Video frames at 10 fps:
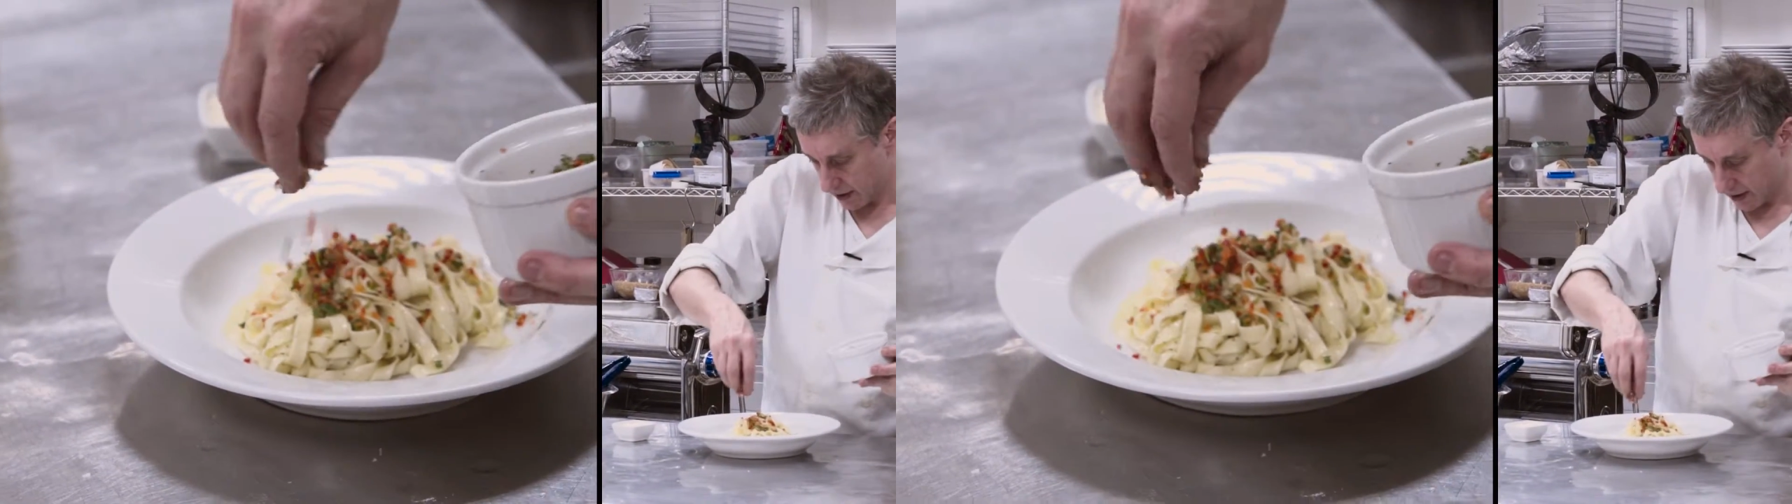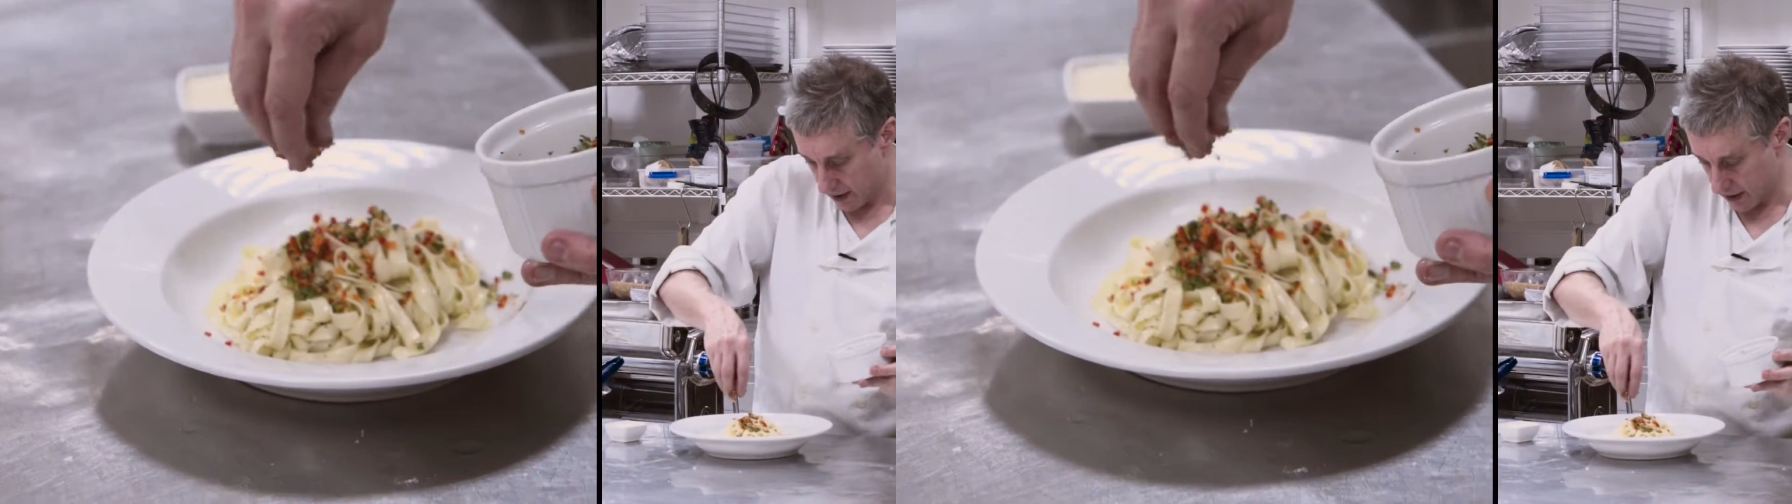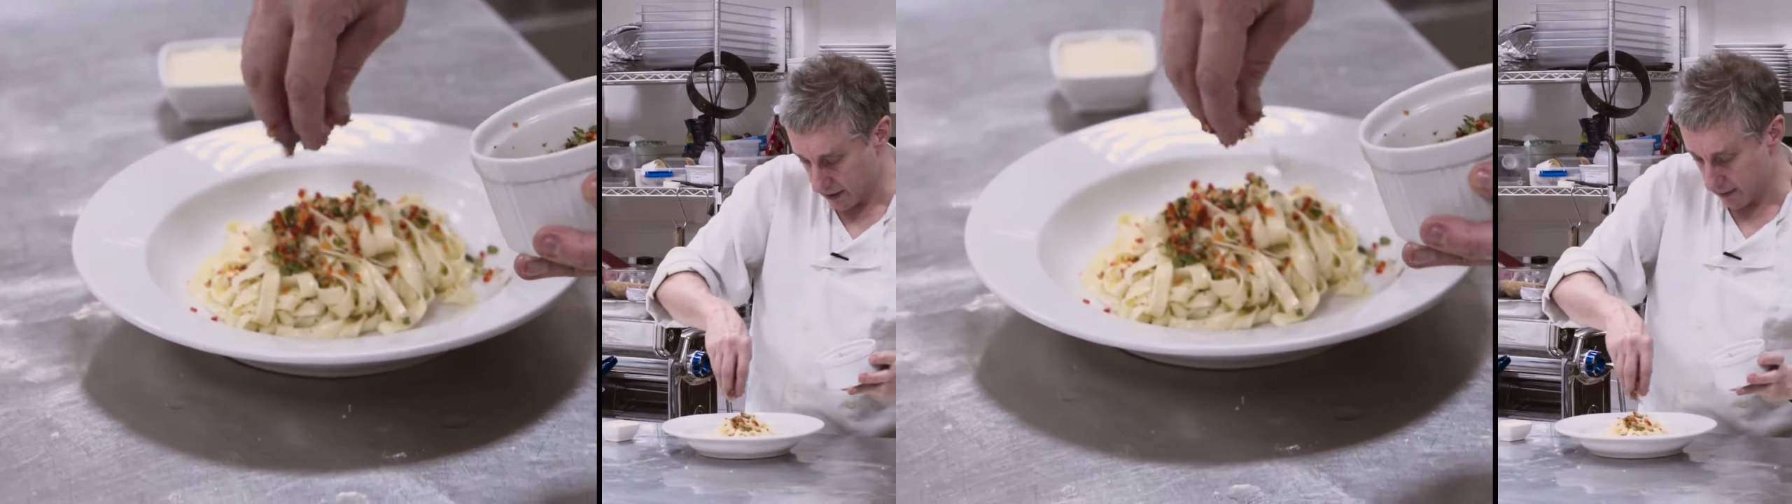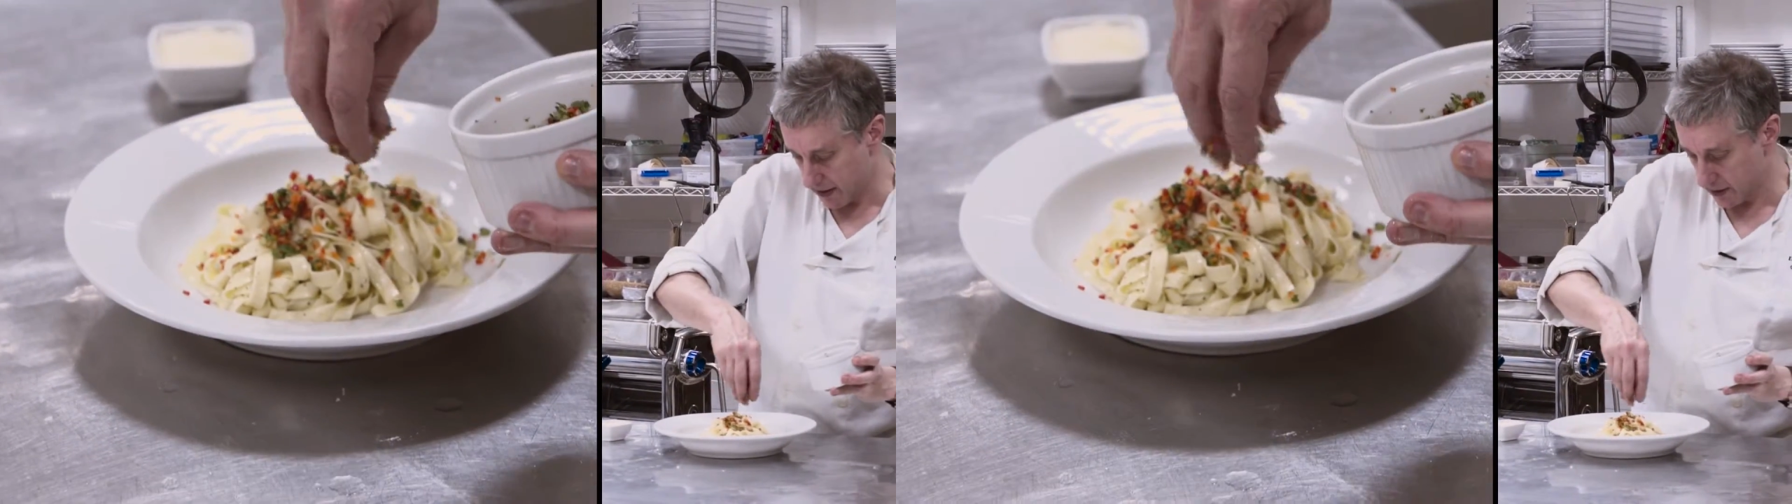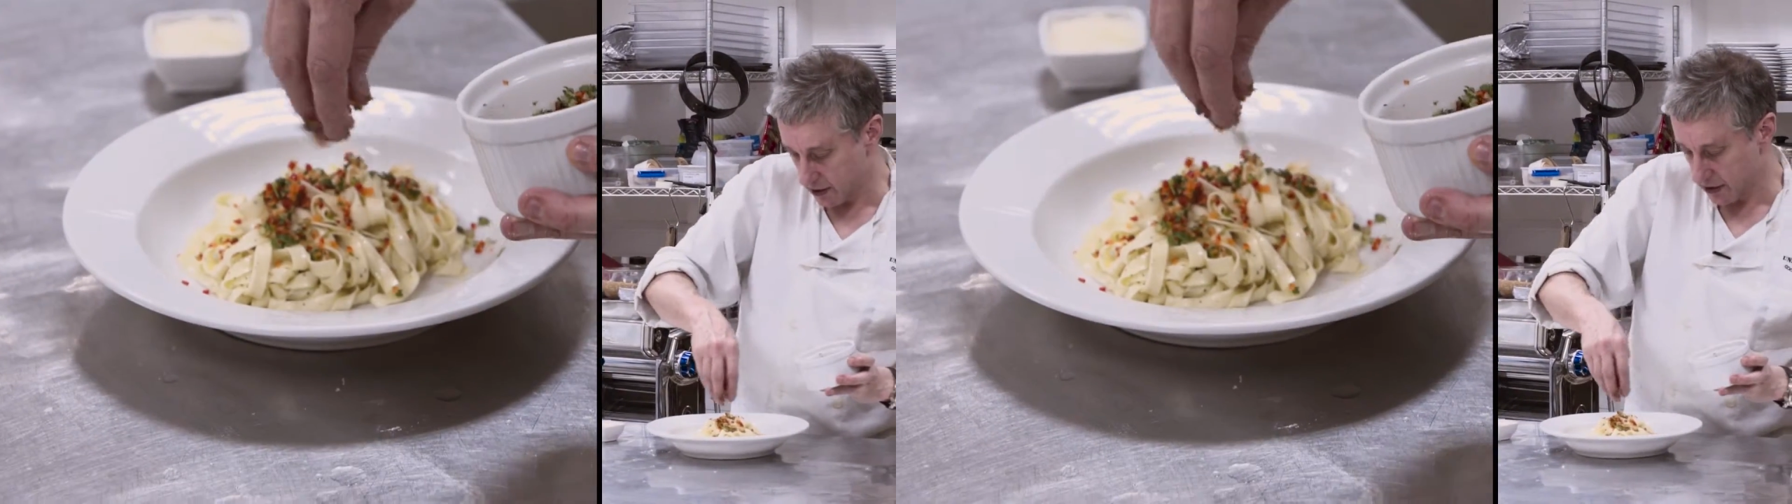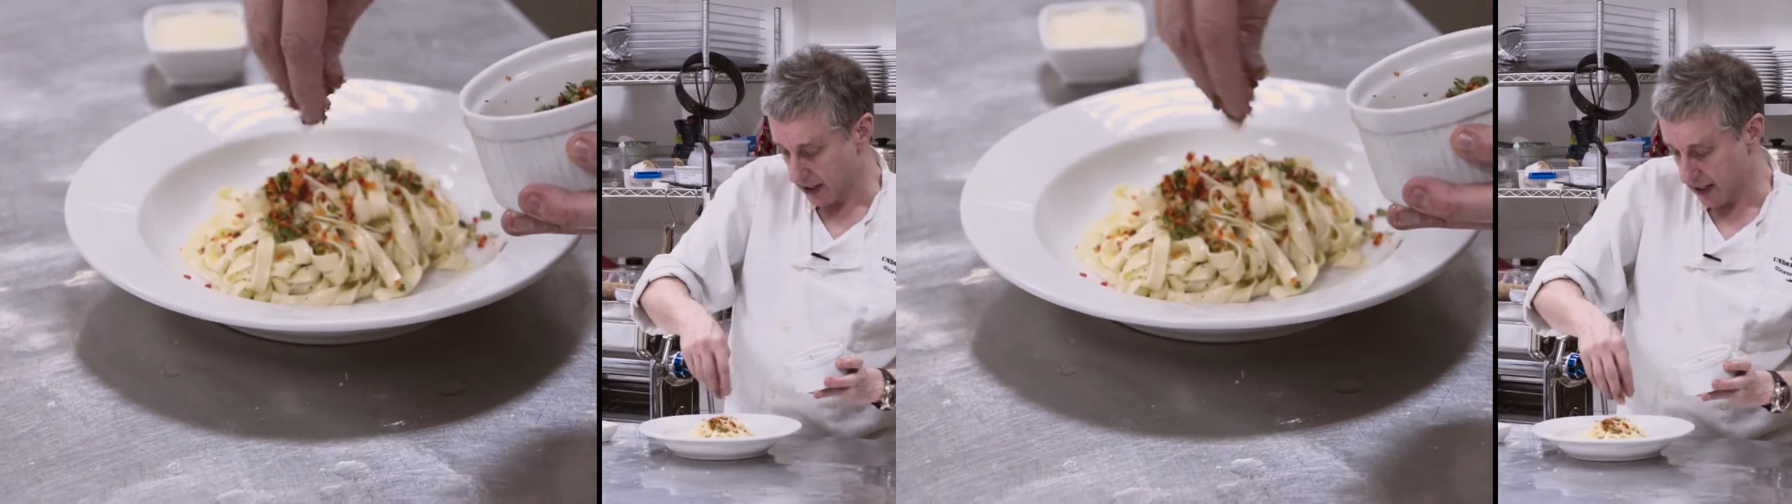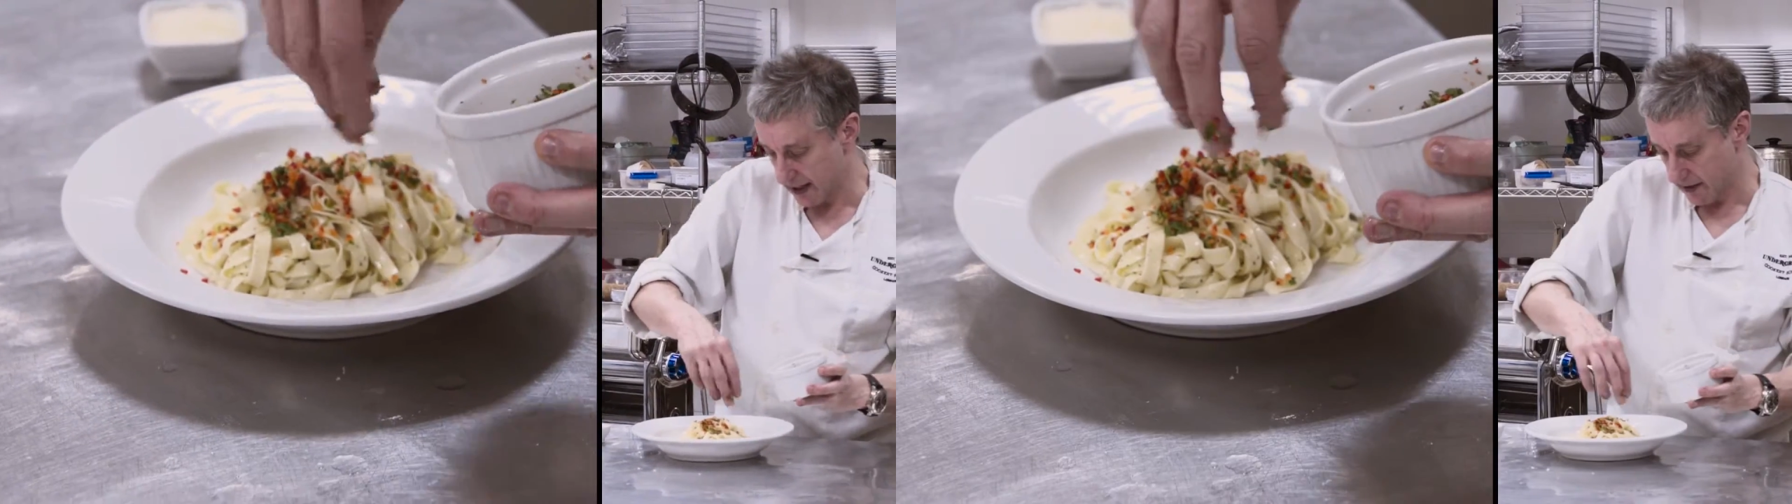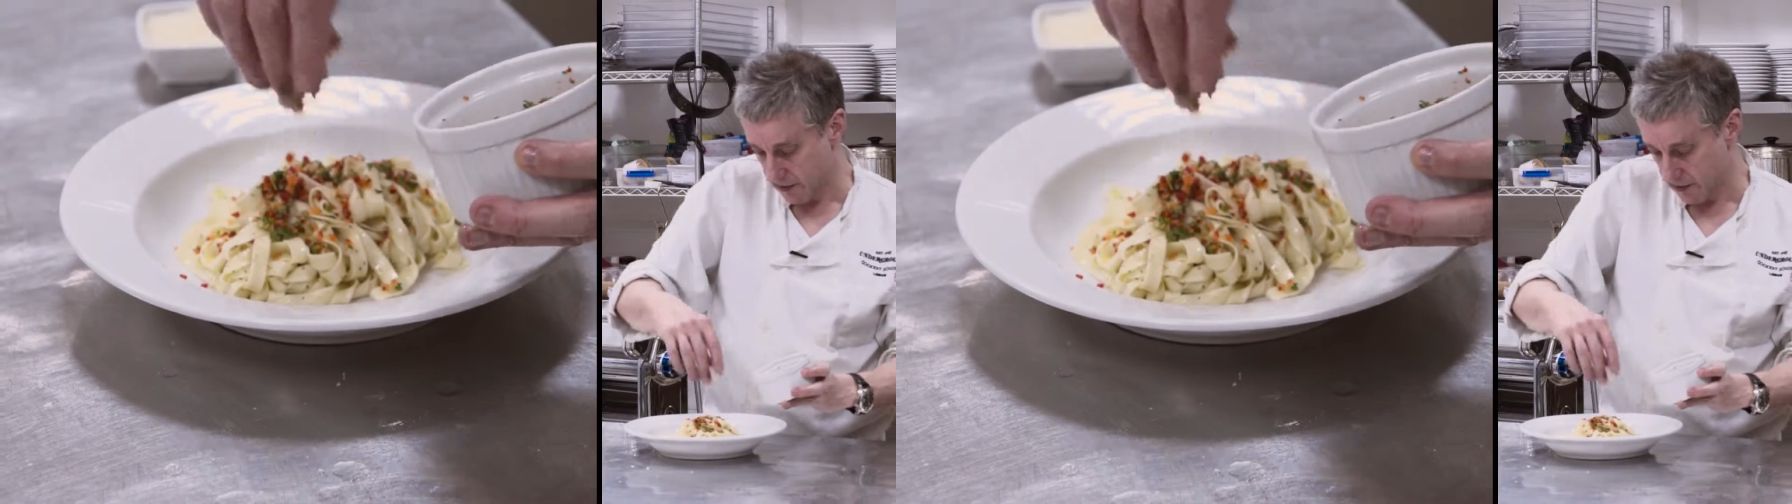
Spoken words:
as I mentioned earlier,